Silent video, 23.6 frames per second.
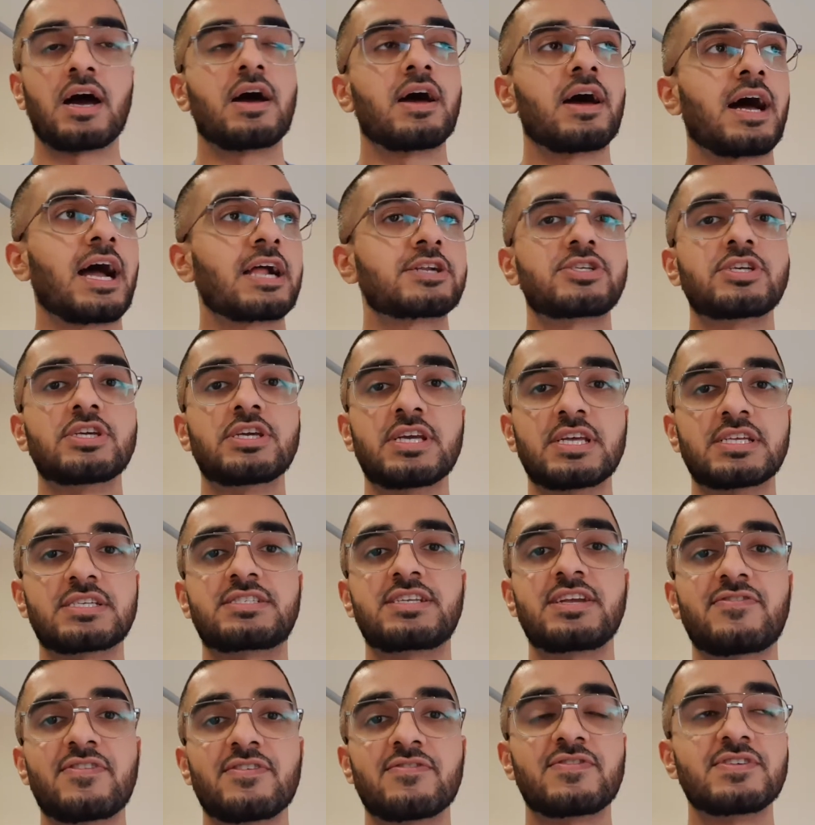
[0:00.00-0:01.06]
actually, it's
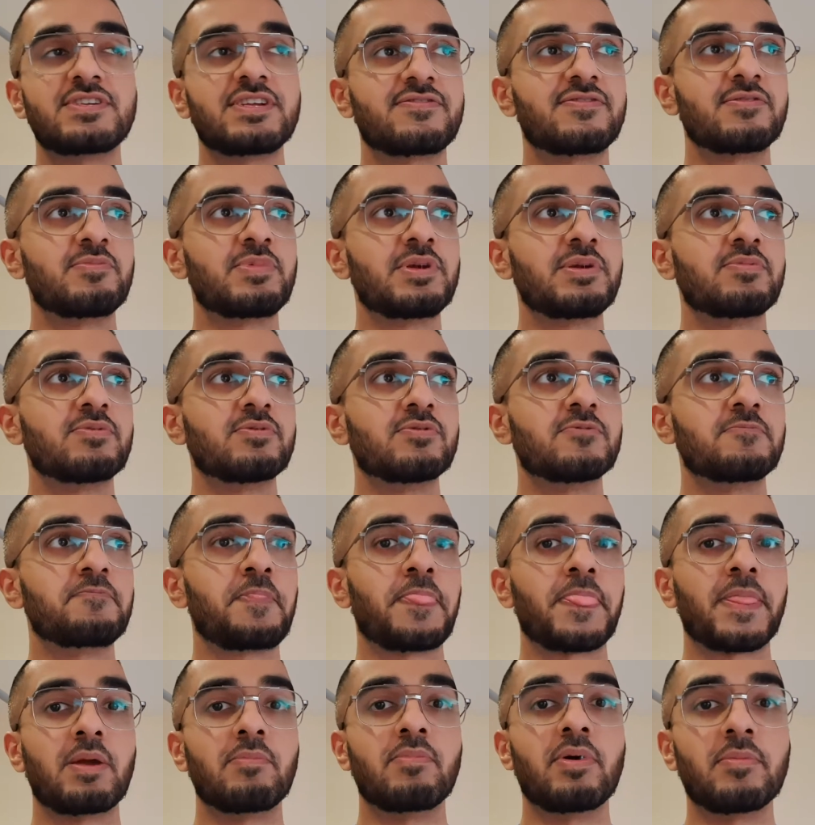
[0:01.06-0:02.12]
different for different people,
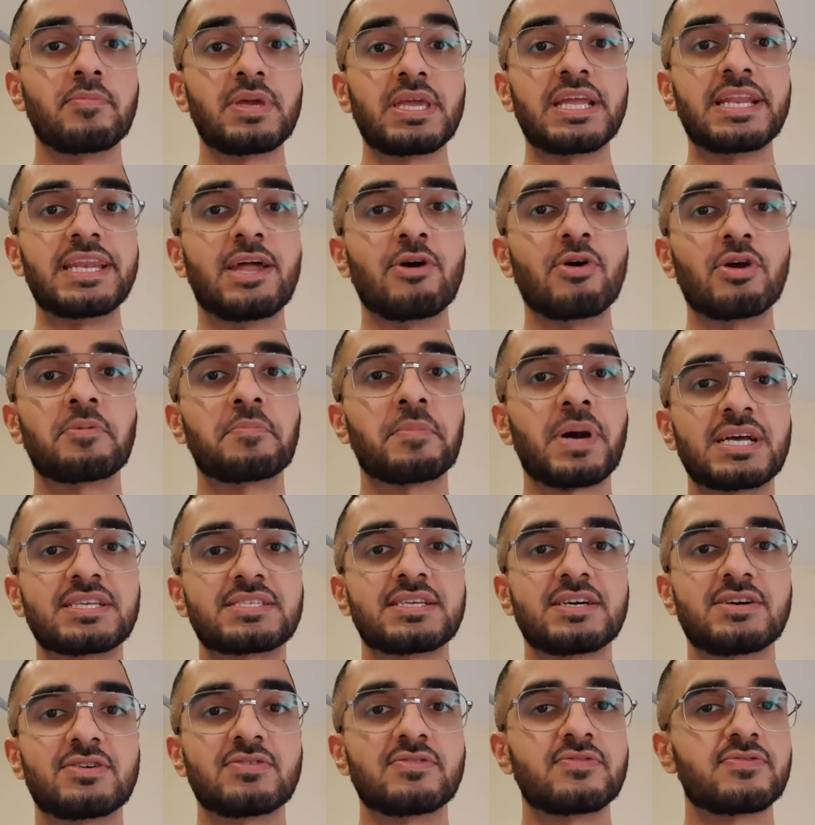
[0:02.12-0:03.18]
but me, knowing
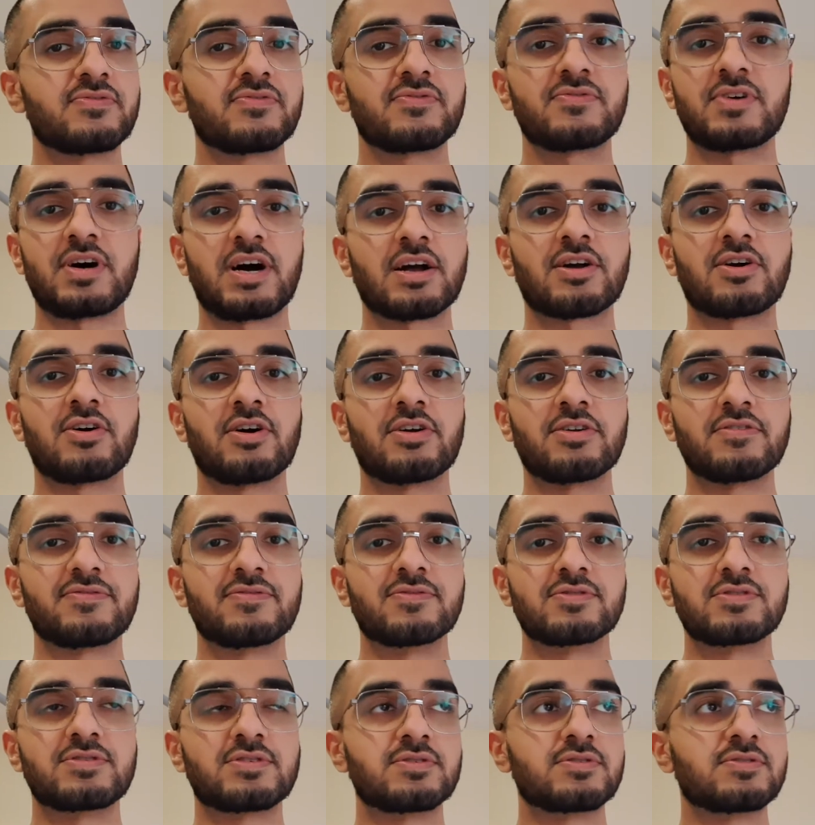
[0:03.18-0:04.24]
myself, I can't
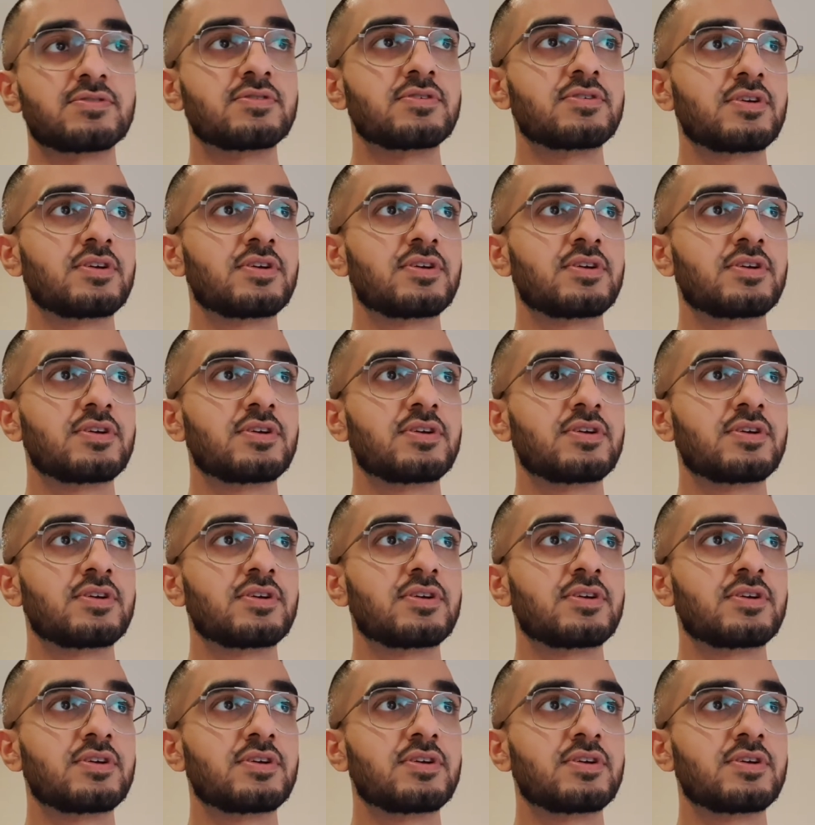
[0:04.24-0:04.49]
afford to.